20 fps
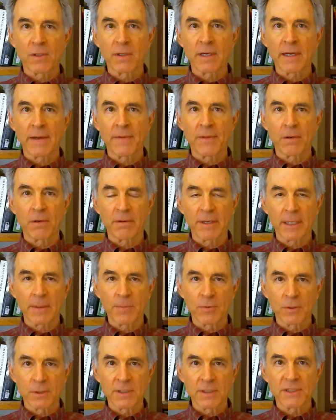and they're
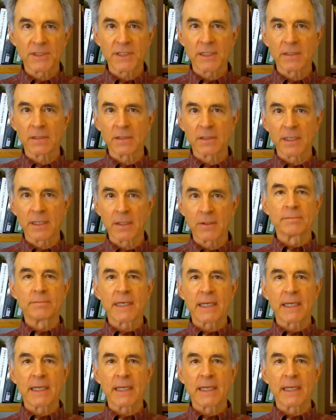able to settle down.